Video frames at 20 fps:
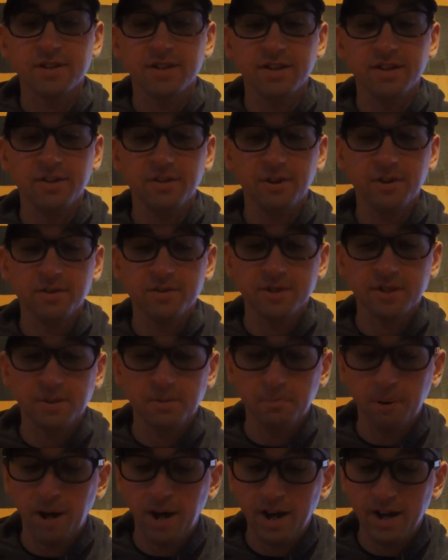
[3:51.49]
I know I was going
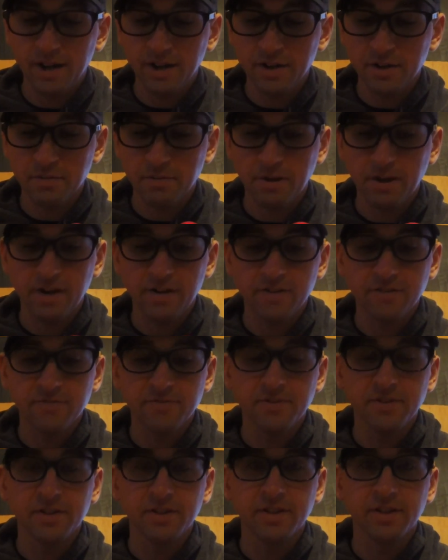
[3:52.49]
to buy another pair
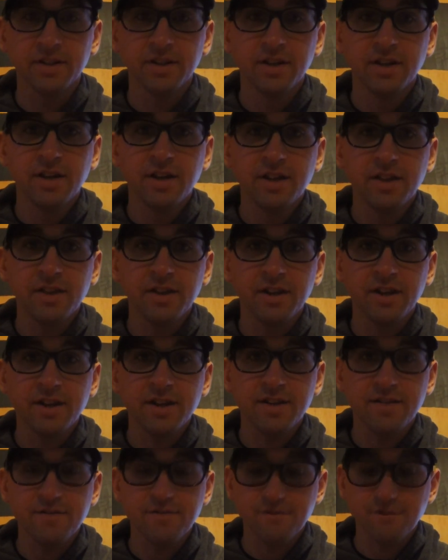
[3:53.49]
of the
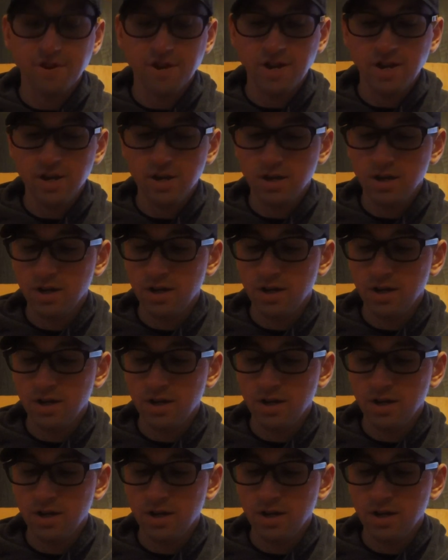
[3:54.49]
Nike Free.